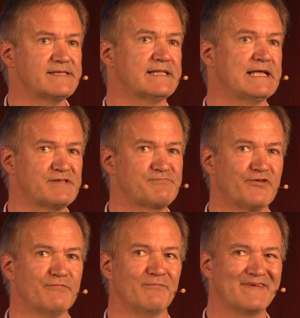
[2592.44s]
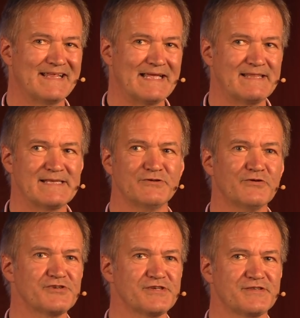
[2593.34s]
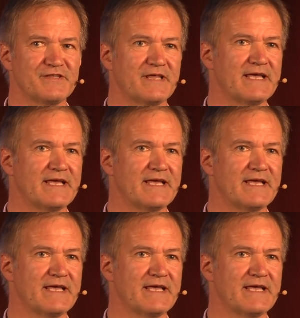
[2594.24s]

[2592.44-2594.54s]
is Labour's problem. It's not just that